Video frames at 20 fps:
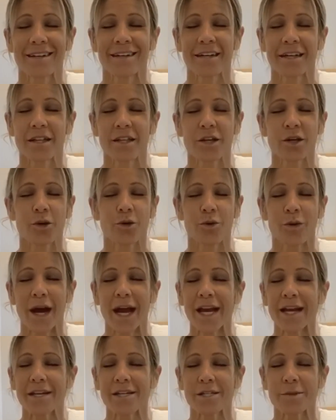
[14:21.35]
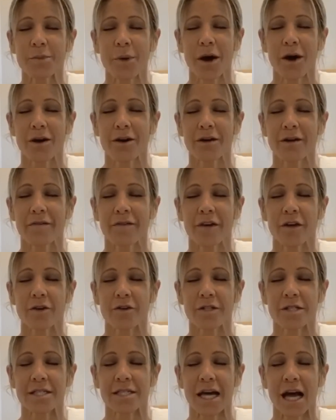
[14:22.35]
the greatest part of
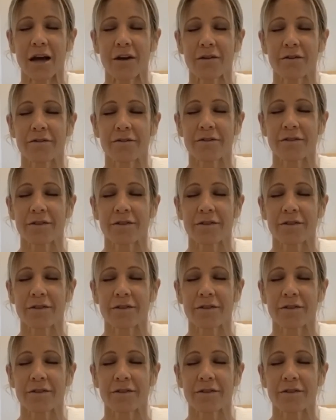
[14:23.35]
yourself